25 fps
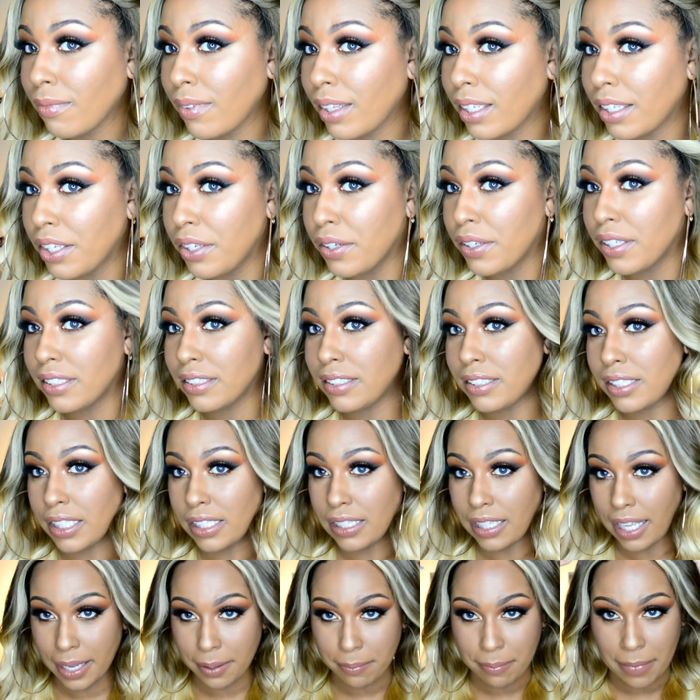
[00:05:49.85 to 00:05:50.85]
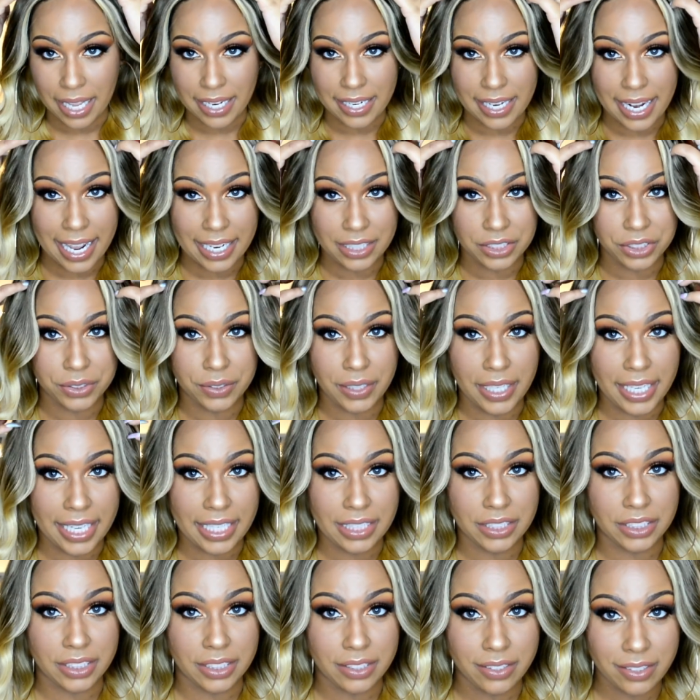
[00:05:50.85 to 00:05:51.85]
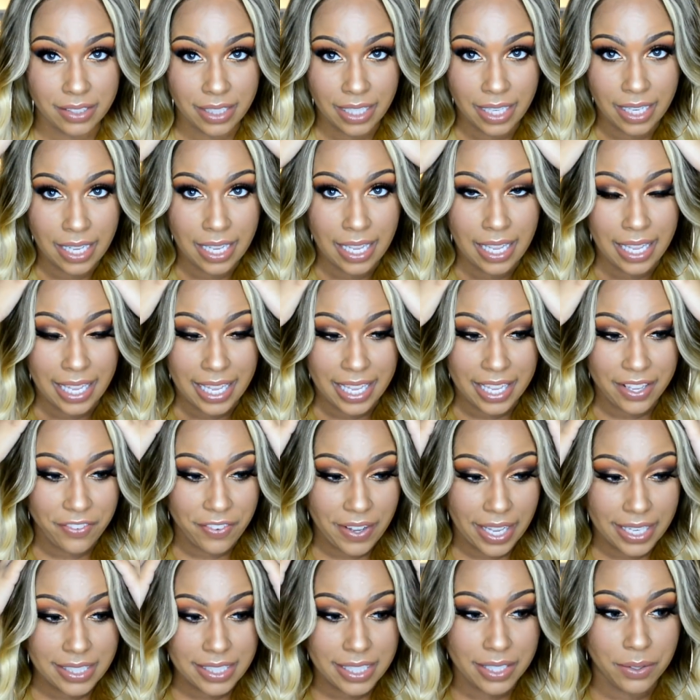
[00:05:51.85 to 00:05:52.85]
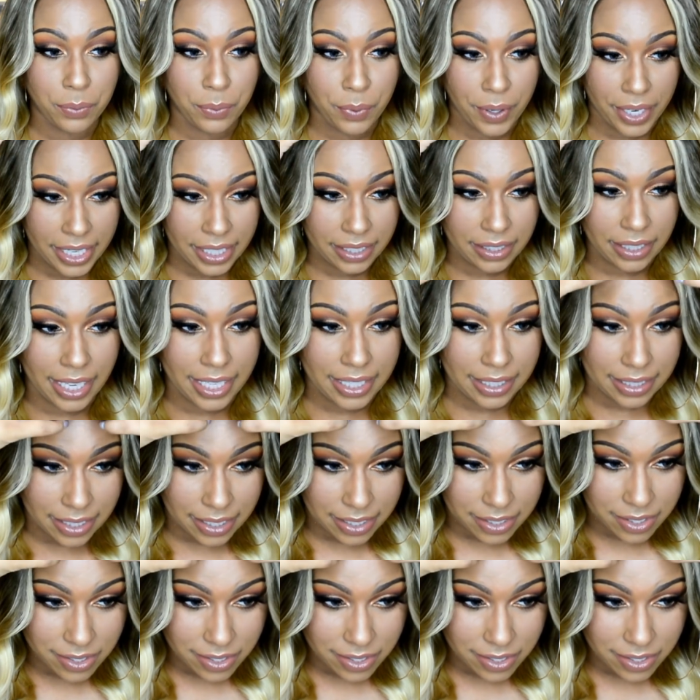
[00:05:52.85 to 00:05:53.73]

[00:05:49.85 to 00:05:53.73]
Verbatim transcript: you can see like my natural edges if I didn't wear it like this.